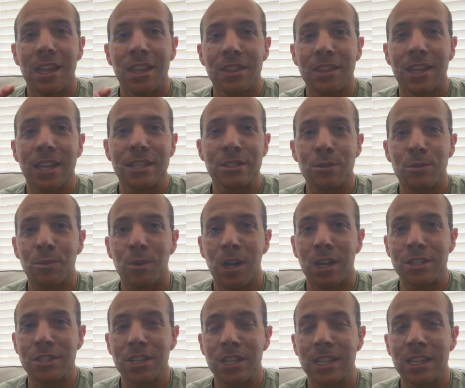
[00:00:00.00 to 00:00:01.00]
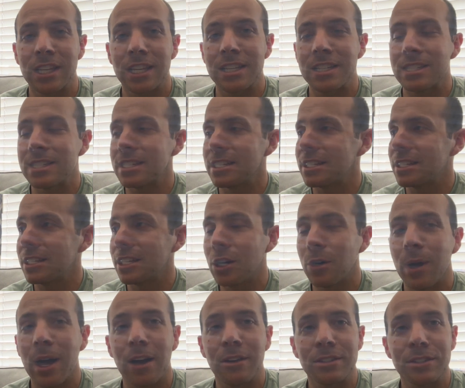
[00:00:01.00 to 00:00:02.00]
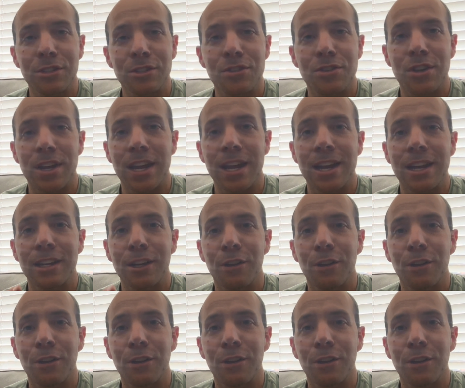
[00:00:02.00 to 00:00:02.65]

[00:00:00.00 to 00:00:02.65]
Thanks for watching this. Go out and train,